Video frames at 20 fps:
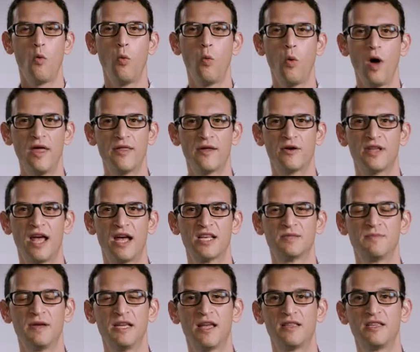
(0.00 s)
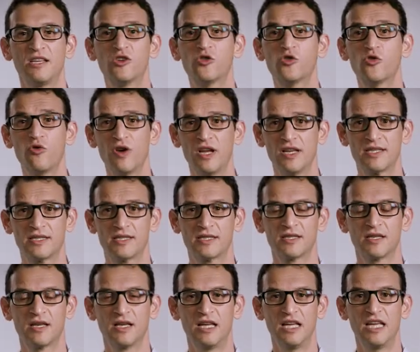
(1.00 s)
whether there has been an
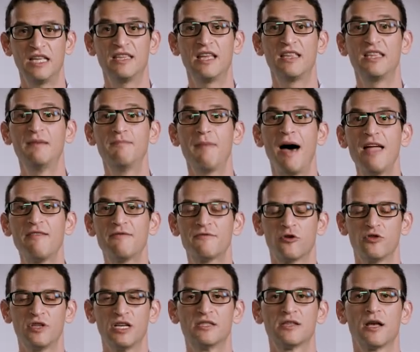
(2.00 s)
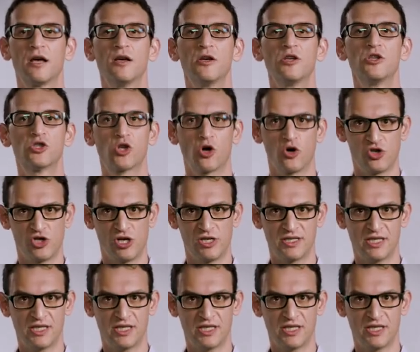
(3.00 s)
increase in the demand for these social